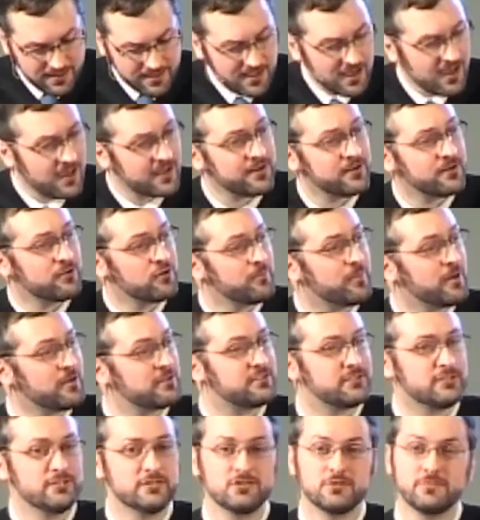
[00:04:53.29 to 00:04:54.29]
I don't know
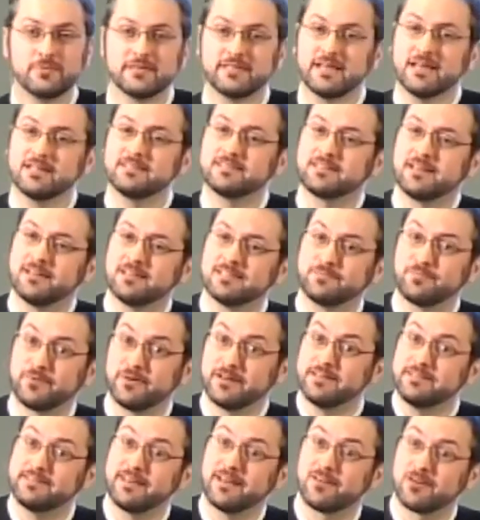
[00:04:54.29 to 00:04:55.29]
about you, but that sounds pretty
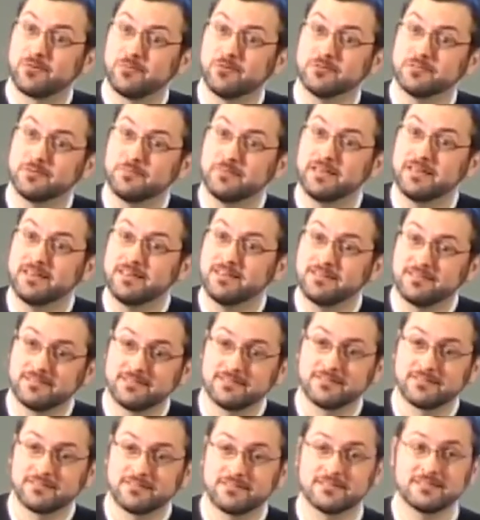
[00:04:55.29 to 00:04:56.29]
terrible to me.
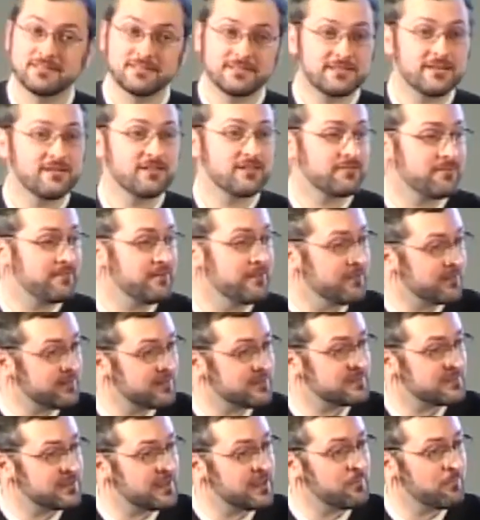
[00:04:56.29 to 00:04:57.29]
Stuck feeling the
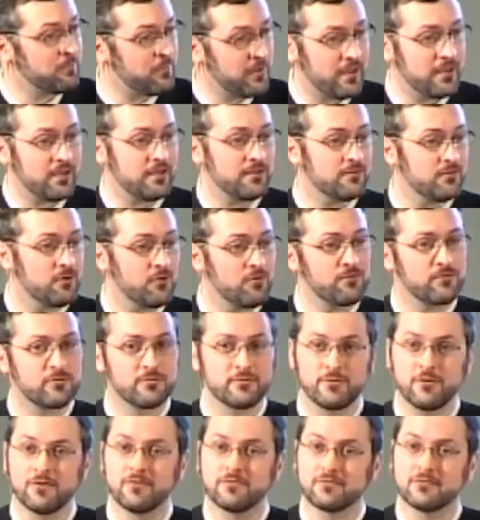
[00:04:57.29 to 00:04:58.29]
same pain over and
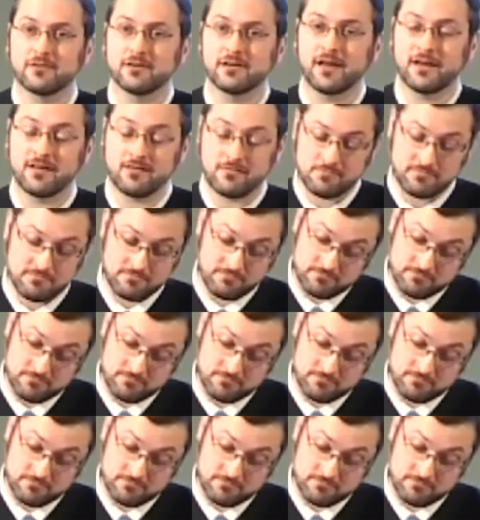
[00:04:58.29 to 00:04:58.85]
over again.